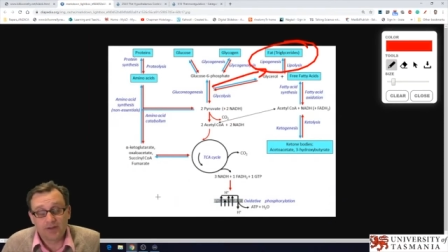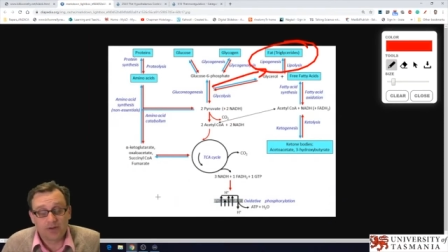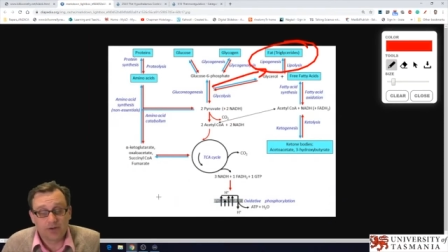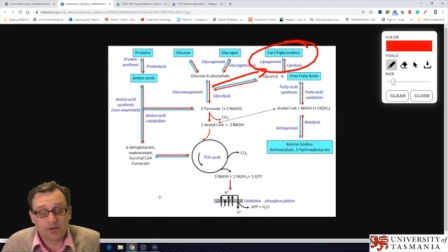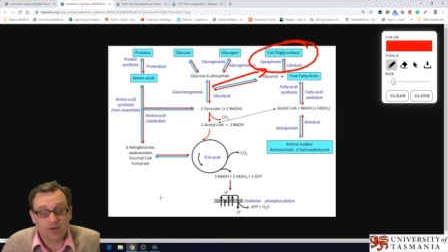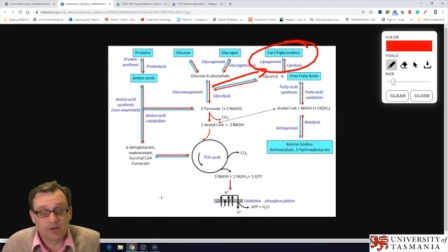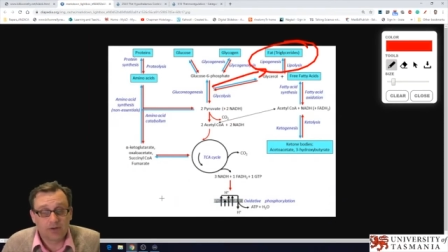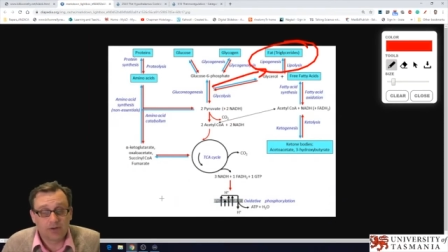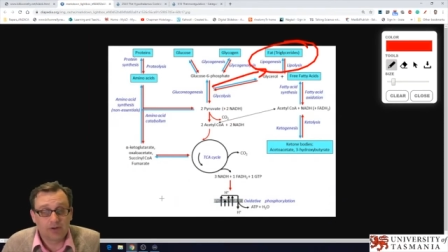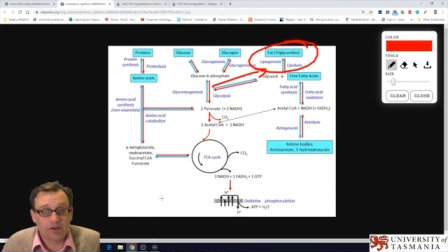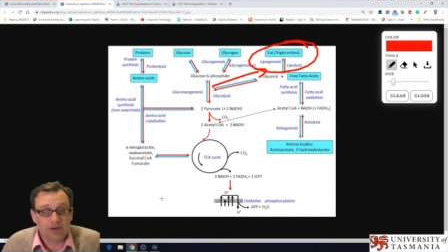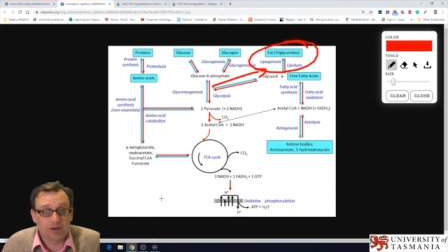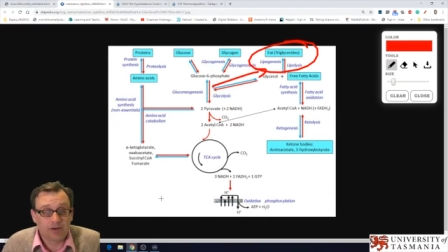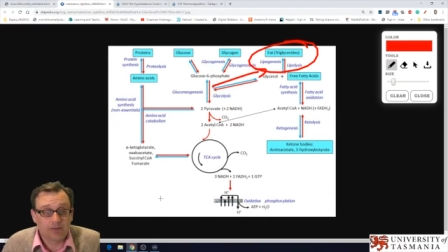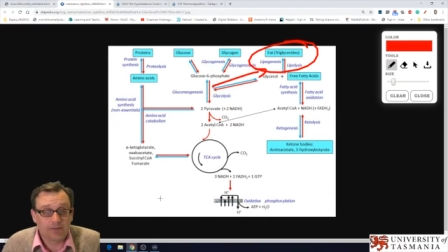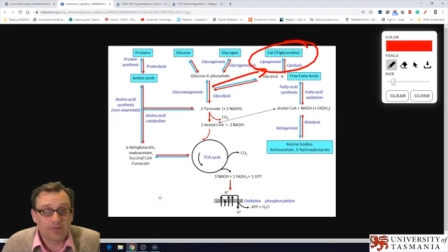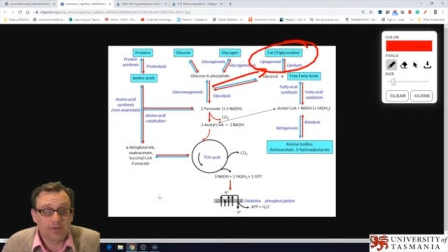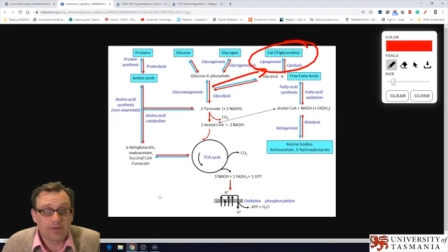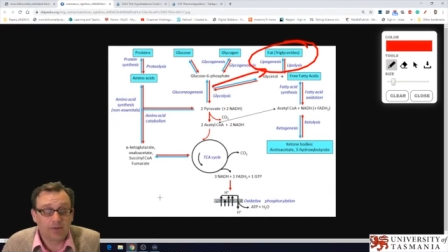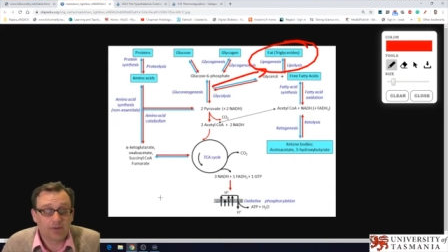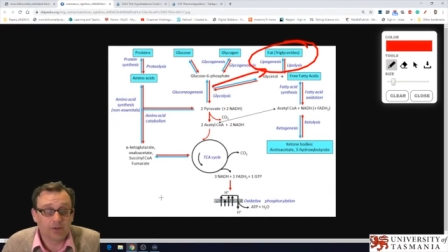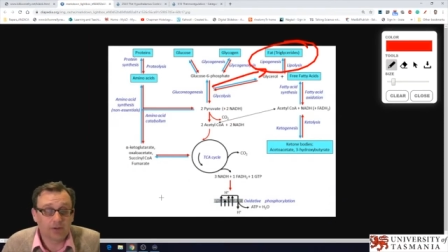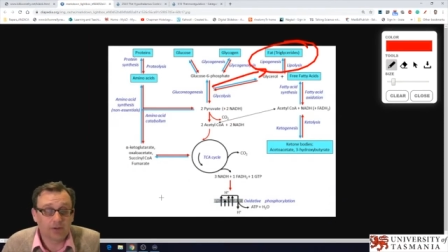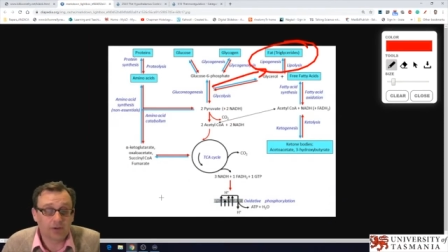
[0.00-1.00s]
And so
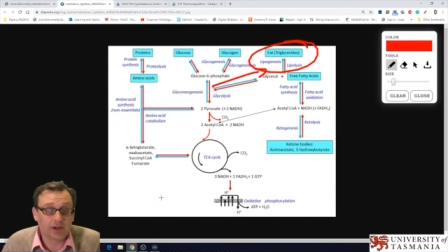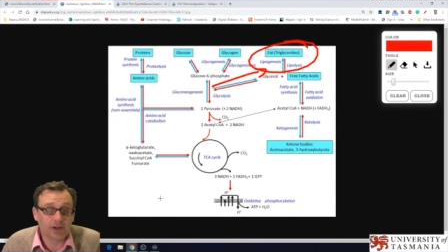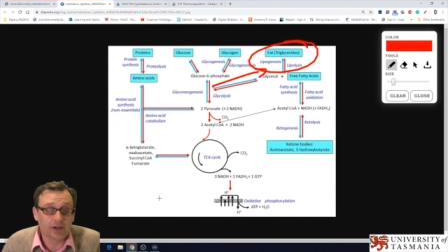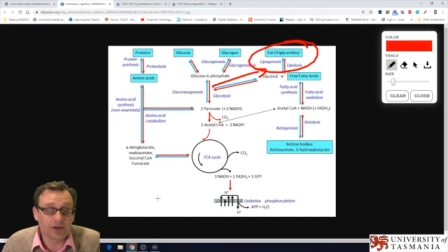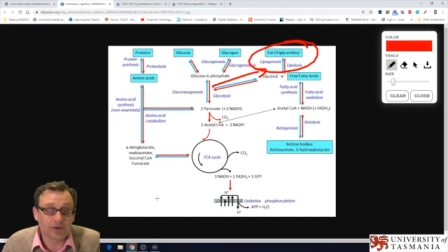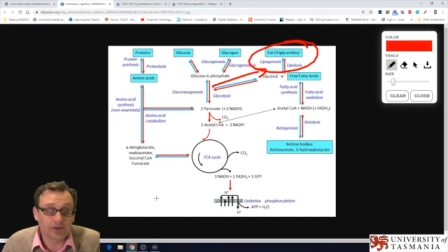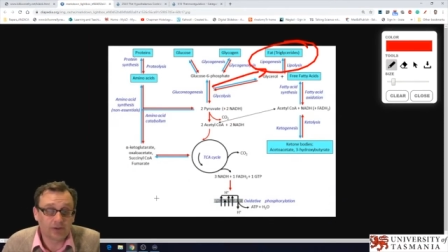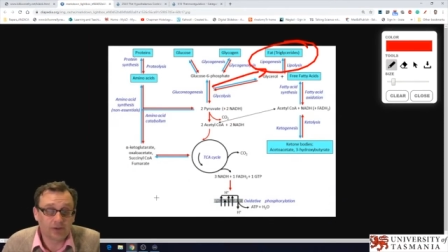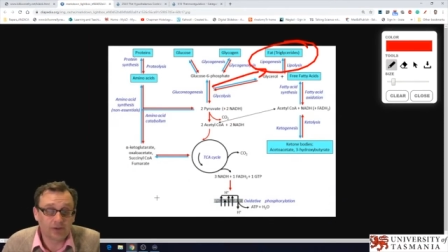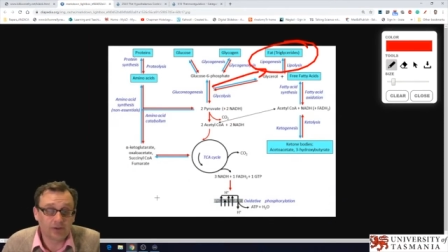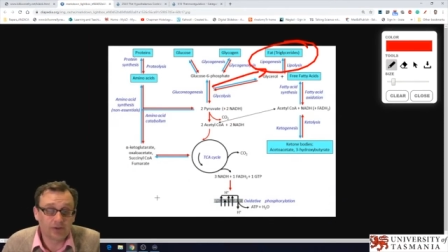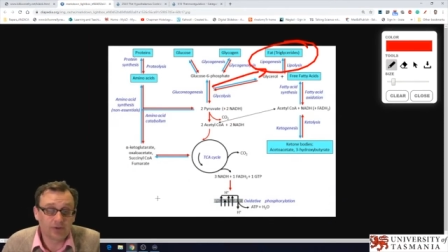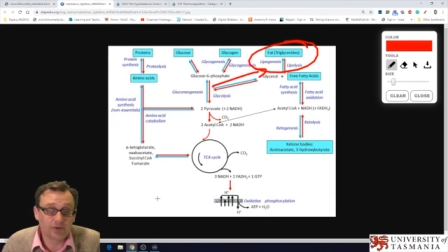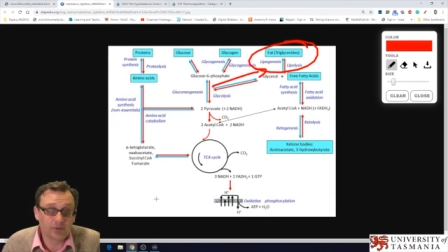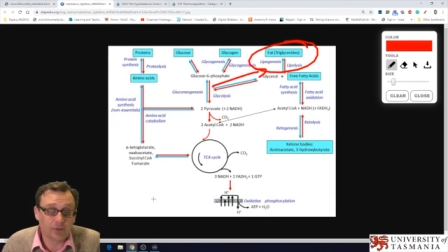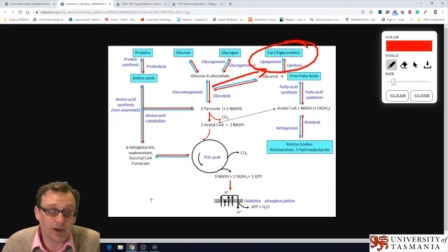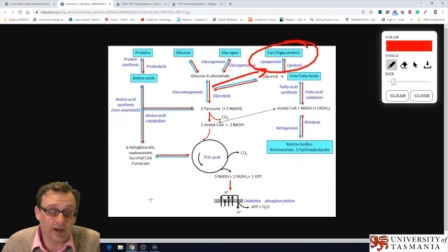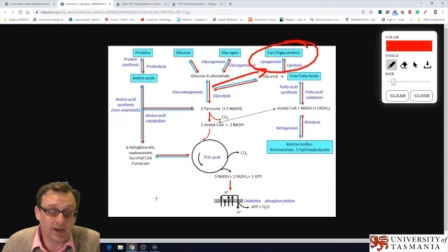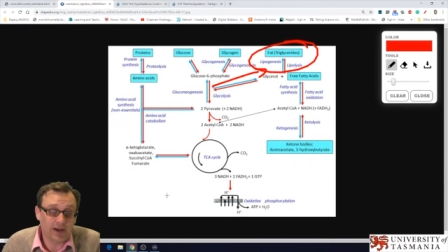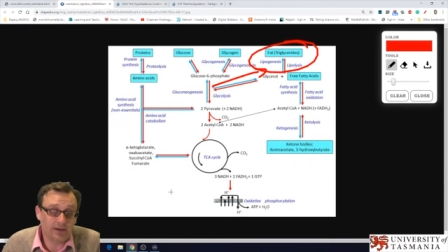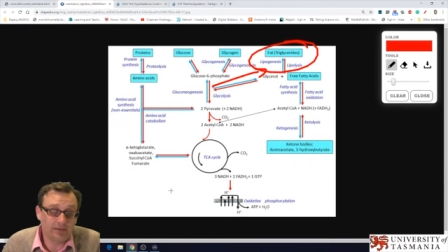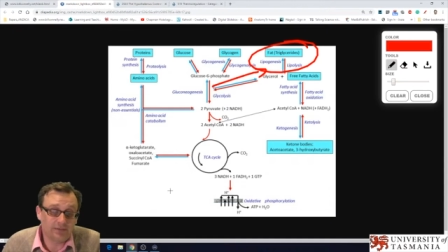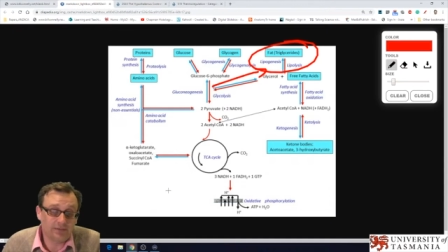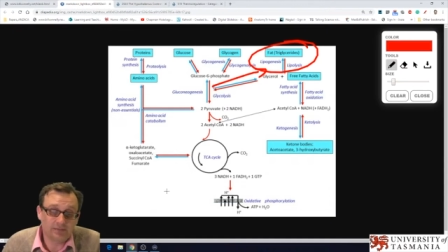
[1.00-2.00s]
if you're looking to
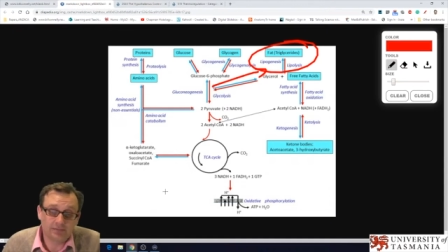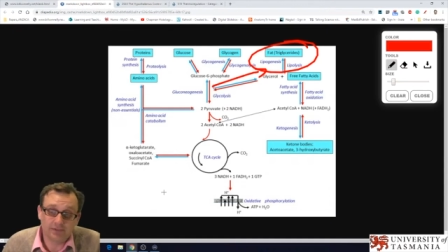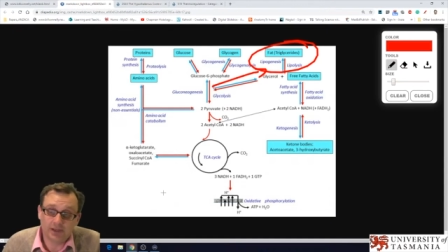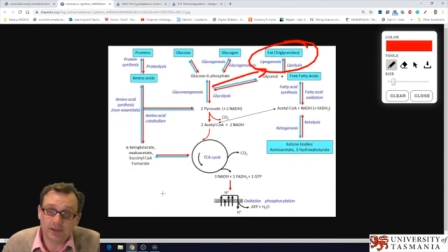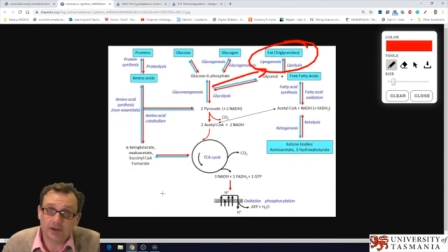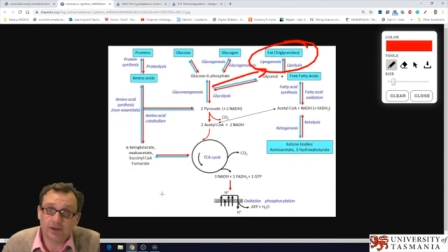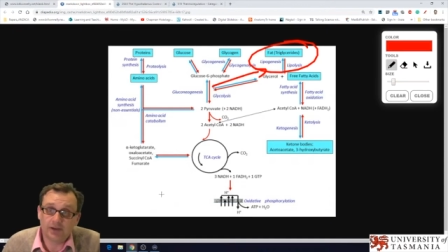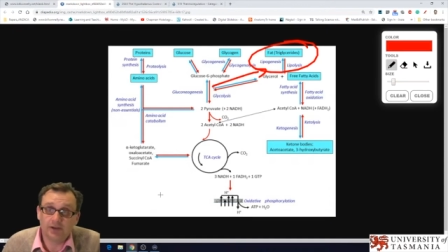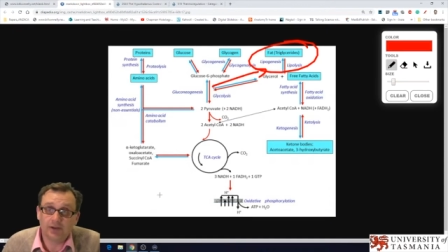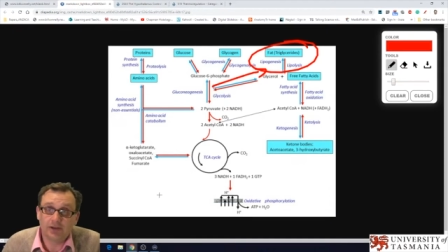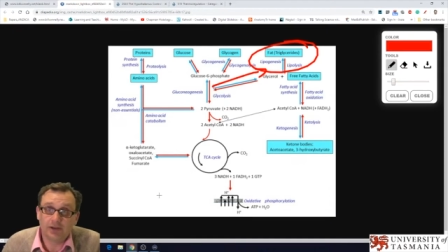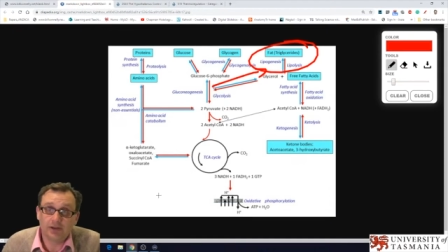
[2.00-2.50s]
lose weight,